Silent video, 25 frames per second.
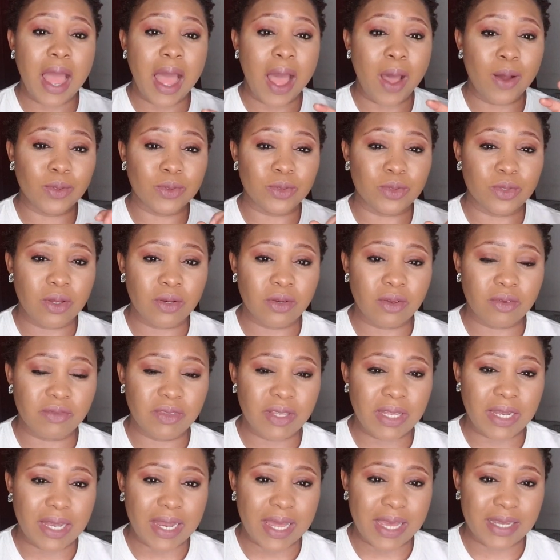I would turn off
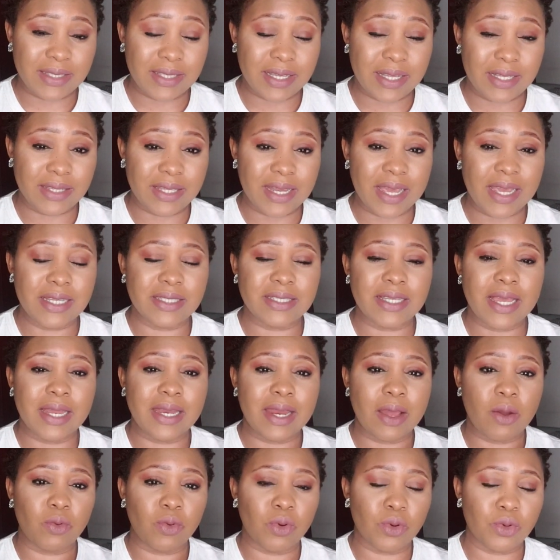the light at night
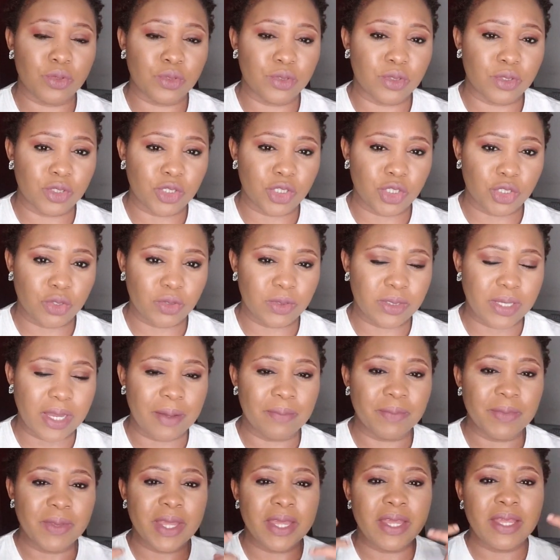and I'll close the shutter.